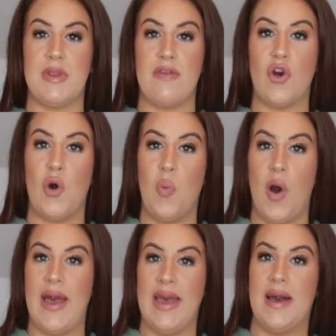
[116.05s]
but they've got a
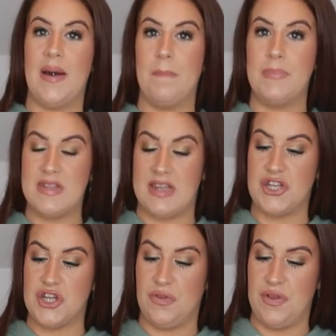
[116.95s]
white
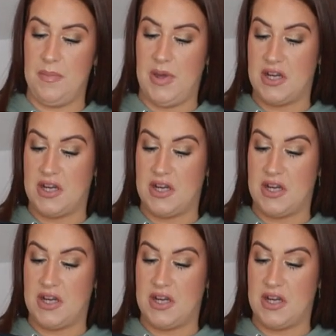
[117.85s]
stitching on them.